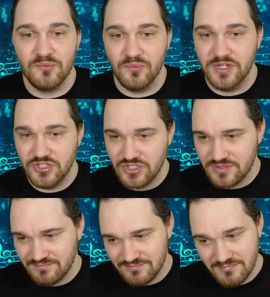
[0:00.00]

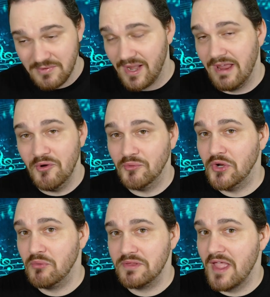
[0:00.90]
which I don't
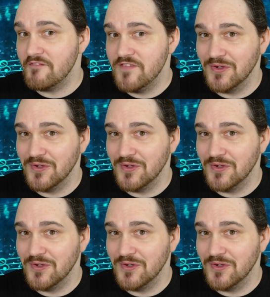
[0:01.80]
know what that